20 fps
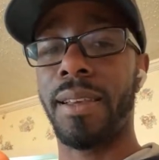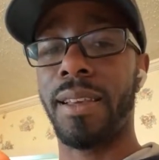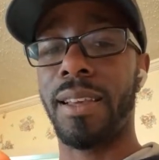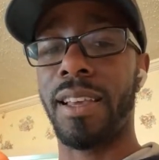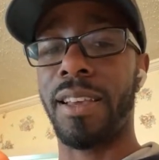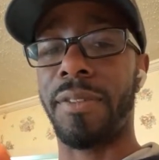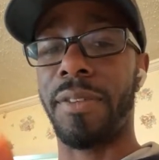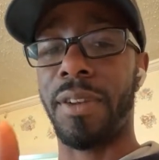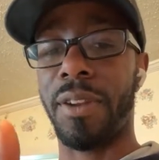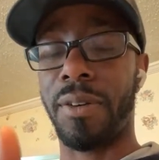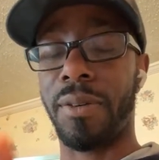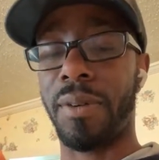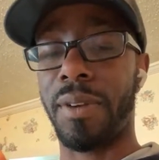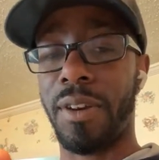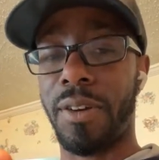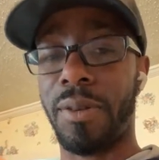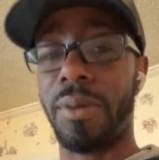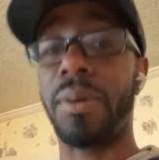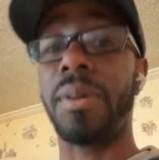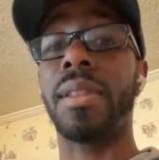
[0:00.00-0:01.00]
If you don't
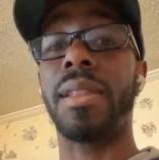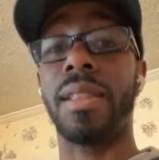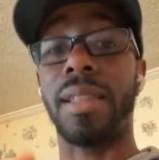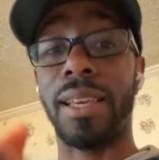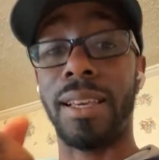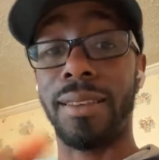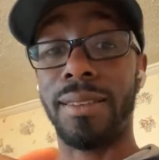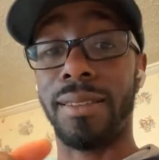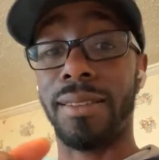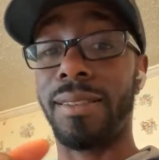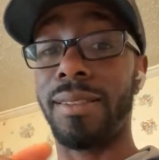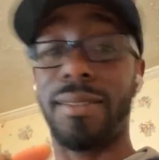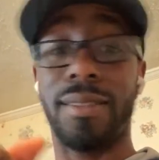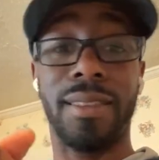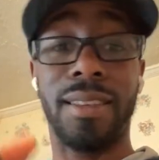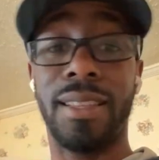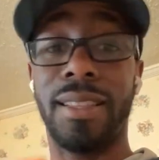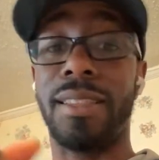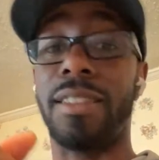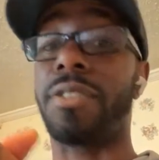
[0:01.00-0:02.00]
know,
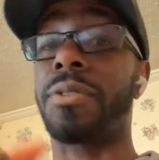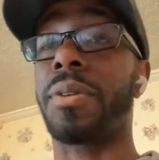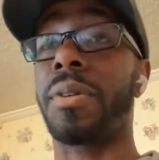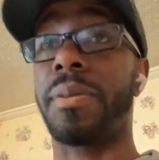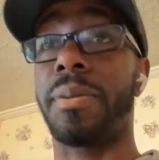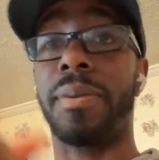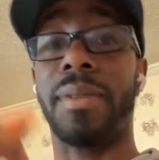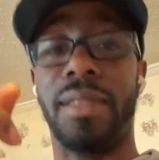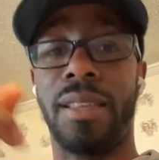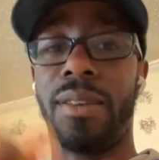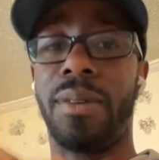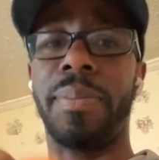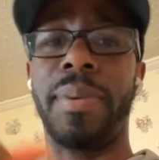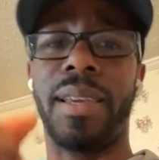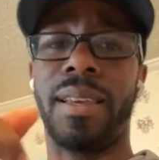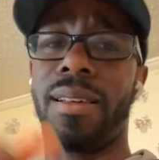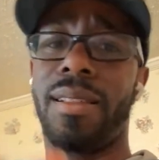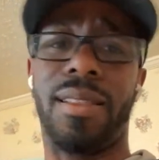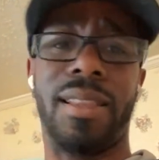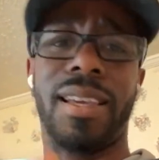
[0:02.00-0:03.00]
there'll be
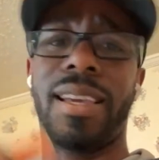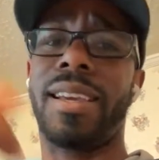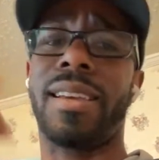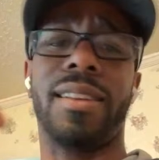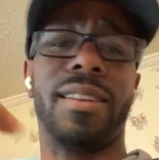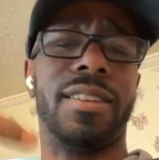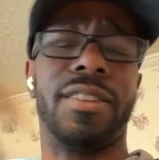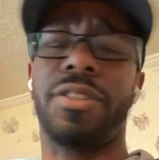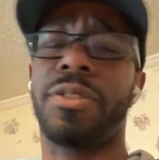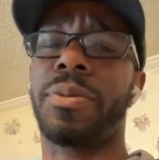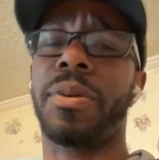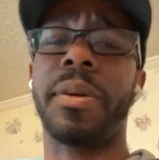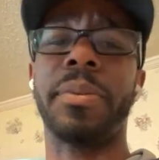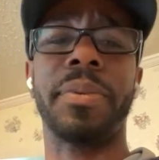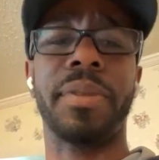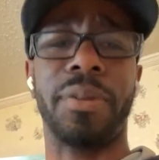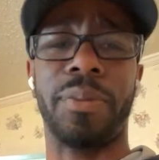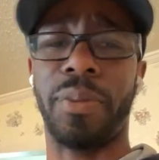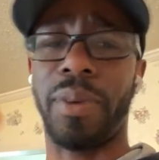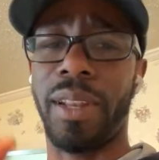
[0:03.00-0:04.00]
a link in the
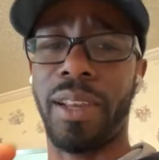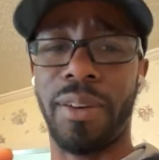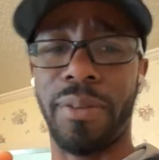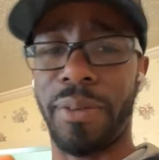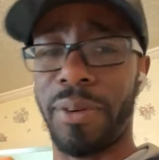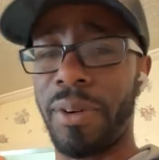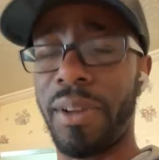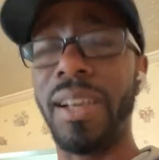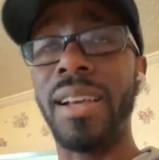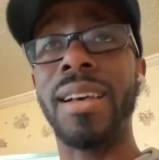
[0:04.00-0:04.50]
description, whatever,